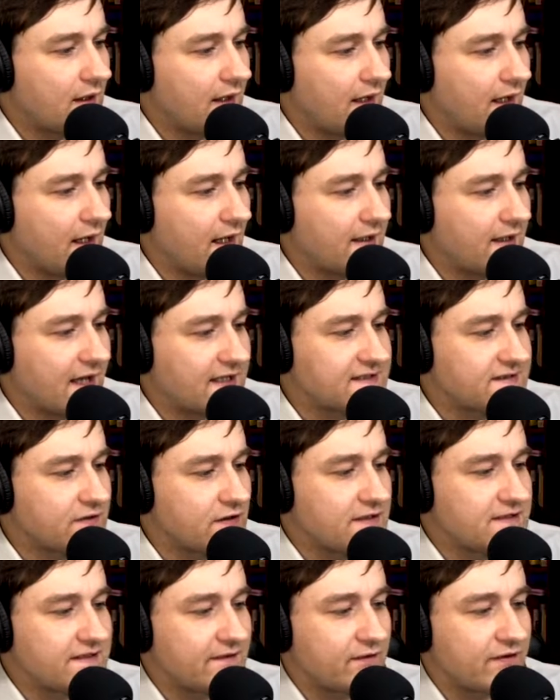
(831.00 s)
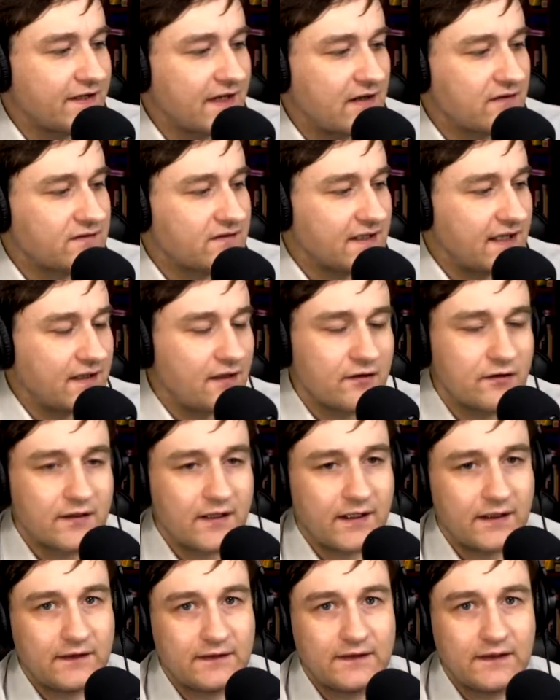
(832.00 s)
and that's
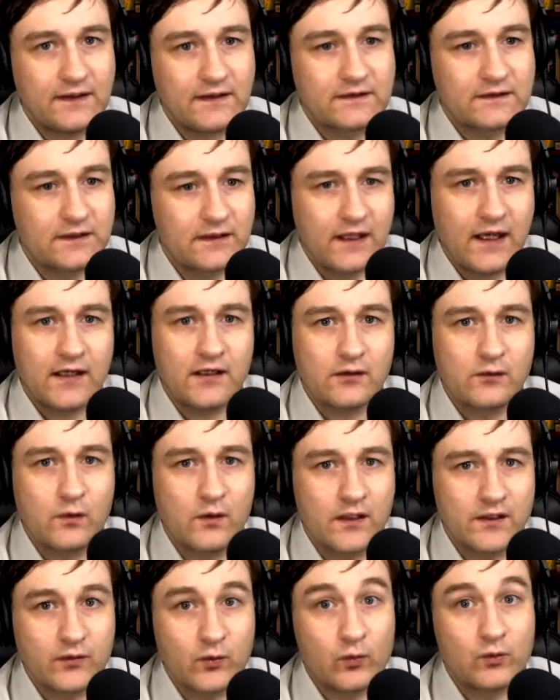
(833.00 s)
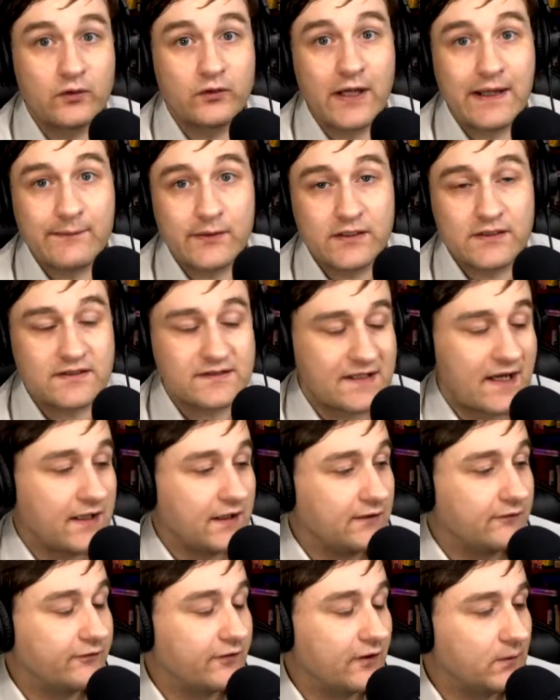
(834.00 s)
37,886. Again, according to
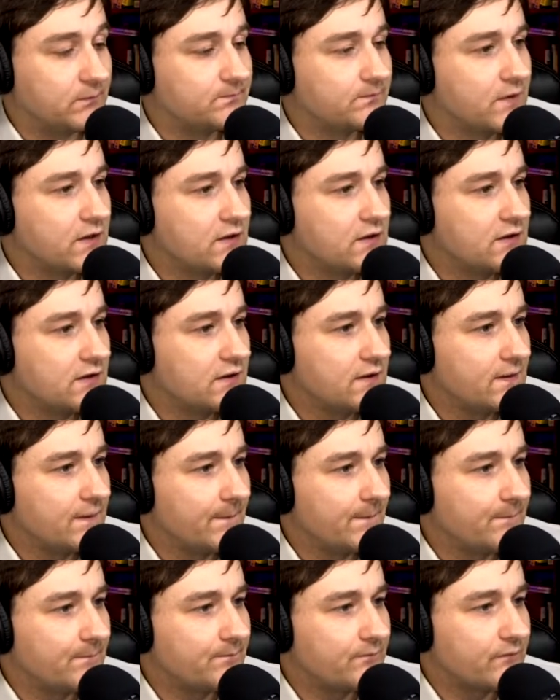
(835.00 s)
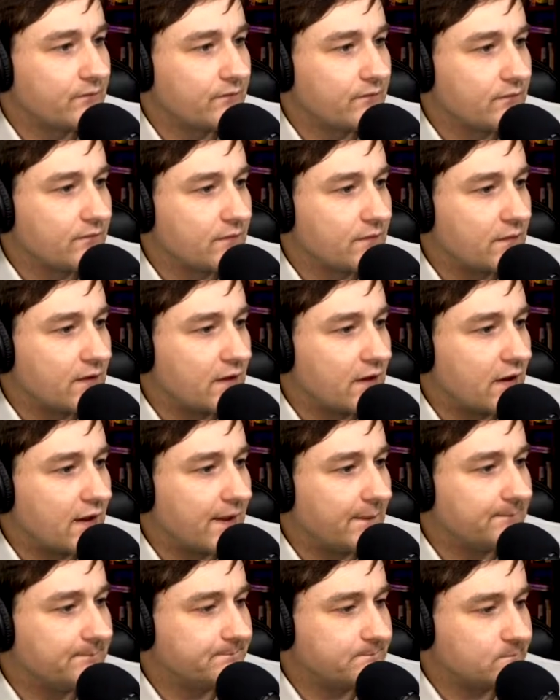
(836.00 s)
worldometers.info. All
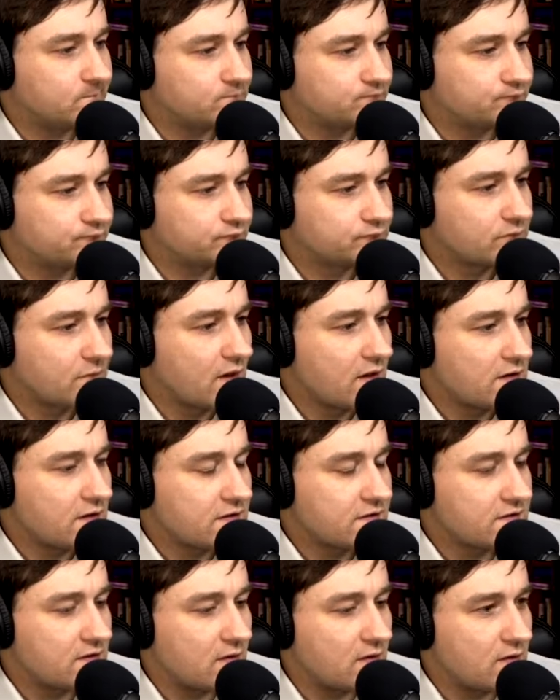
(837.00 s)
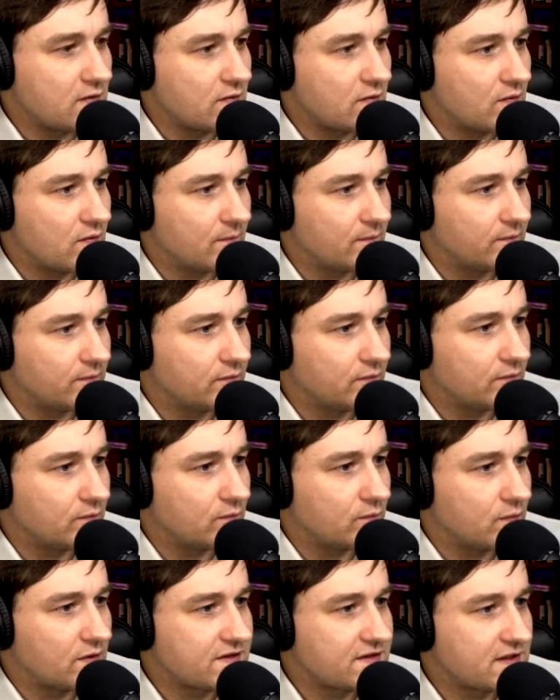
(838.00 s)
right. So
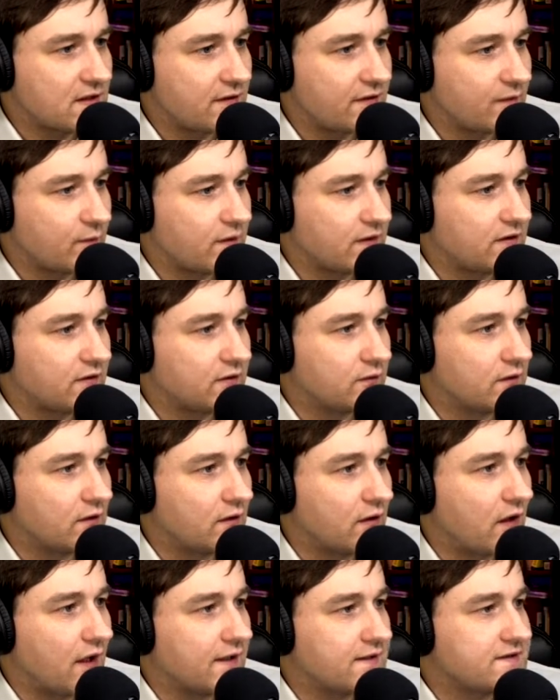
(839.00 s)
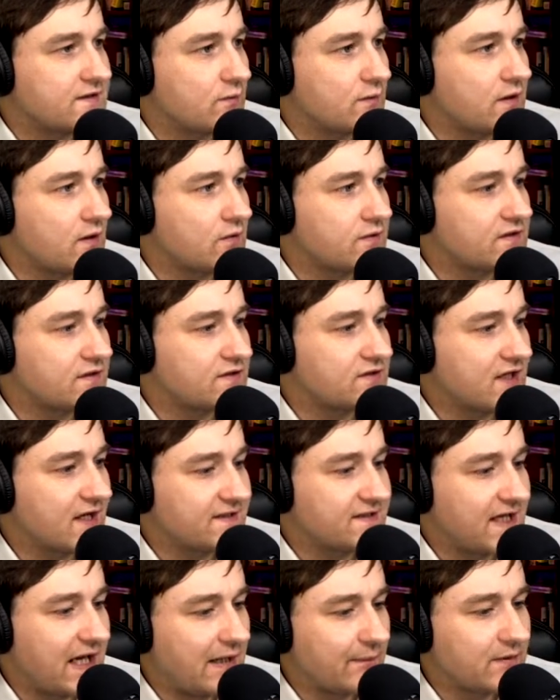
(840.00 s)
what's the other thing we can do here? All right. So we go to the
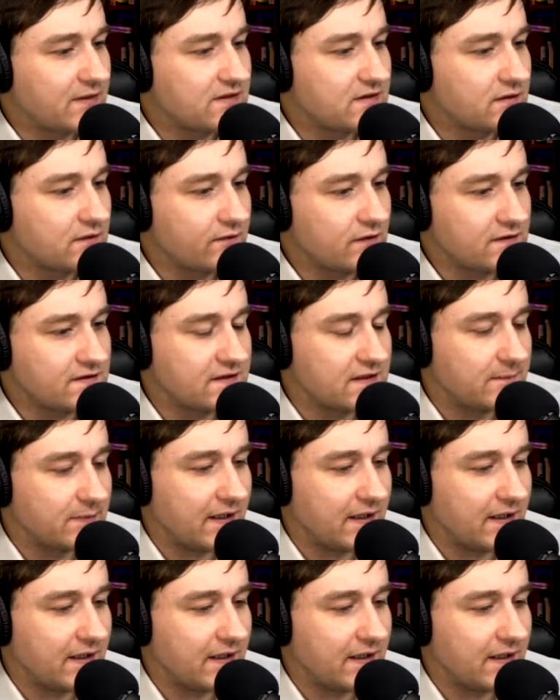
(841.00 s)
Johns Hopkins University